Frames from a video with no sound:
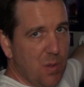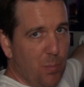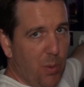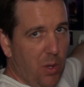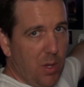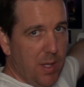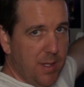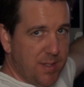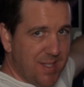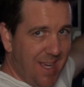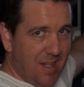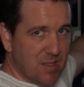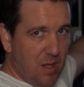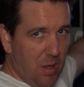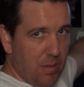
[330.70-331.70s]
the bullet,
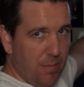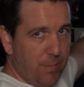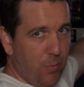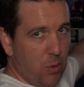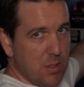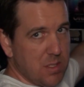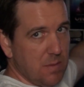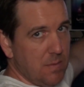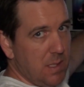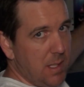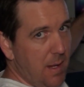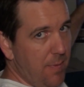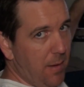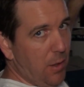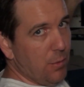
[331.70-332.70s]
takes all the force of
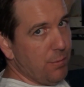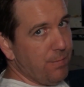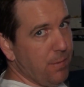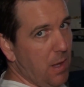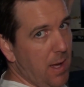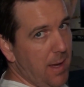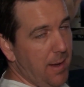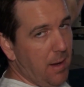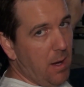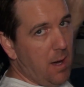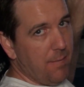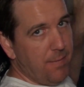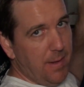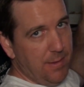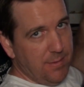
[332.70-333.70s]
it, and then goes flying
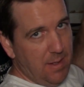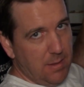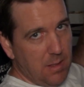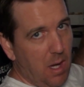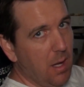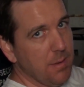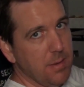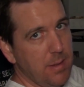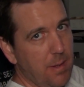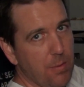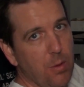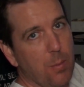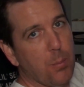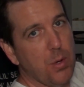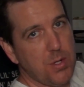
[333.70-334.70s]
off as a
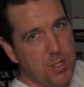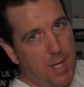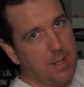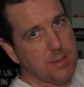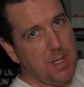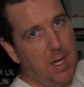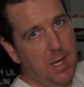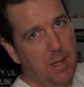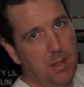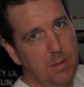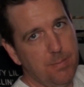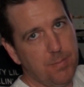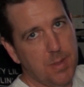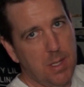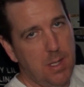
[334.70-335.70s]
non-lethal projectile.
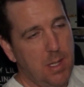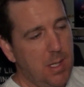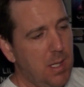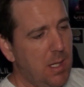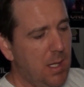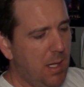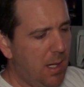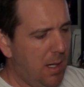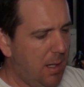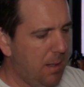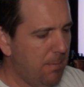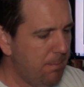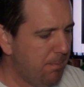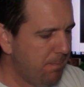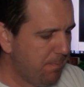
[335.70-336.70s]

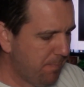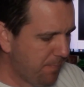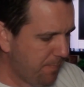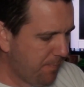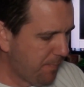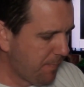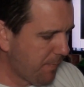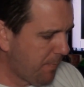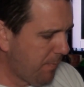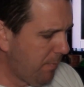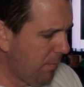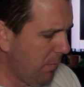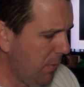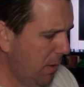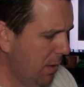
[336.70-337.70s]
Um,
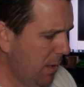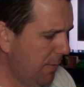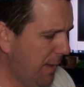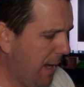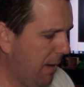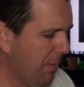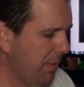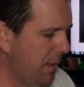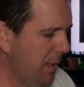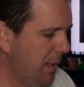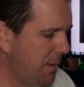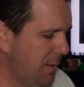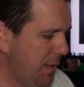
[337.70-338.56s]
now the